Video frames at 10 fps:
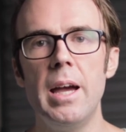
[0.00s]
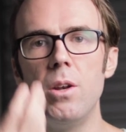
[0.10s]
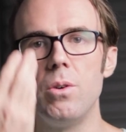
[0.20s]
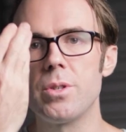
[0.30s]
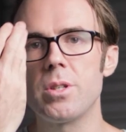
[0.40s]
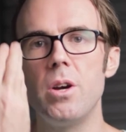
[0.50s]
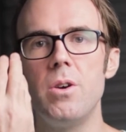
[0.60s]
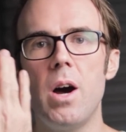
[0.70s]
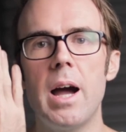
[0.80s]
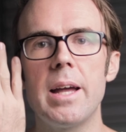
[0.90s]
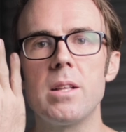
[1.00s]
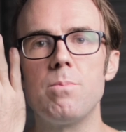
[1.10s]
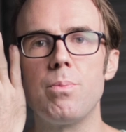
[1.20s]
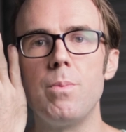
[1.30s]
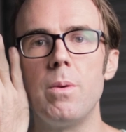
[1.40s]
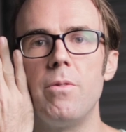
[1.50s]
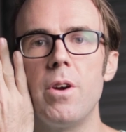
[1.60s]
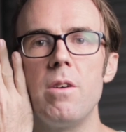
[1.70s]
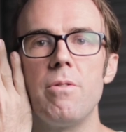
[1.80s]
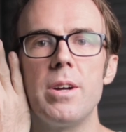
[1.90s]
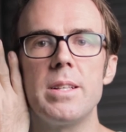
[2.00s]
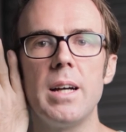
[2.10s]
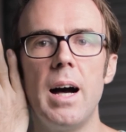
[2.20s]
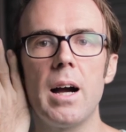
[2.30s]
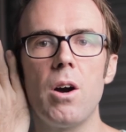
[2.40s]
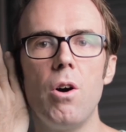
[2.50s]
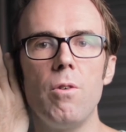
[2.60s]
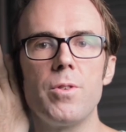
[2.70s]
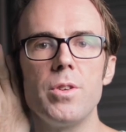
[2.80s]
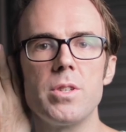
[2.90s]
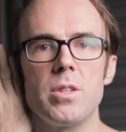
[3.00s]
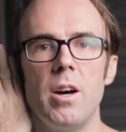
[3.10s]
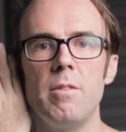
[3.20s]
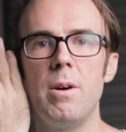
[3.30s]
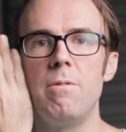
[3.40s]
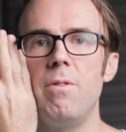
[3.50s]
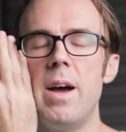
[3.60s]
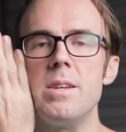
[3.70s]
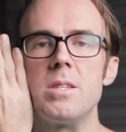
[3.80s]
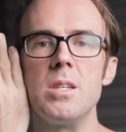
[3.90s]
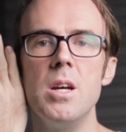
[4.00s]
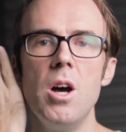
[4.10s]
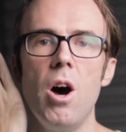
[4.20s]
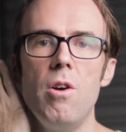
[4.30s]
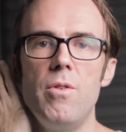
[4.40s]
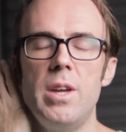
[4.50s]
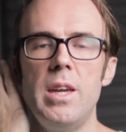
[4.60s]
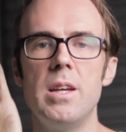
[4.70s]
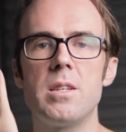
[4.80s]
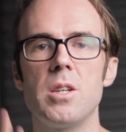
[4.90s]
And also I get very, very dark off to the side of my face over here.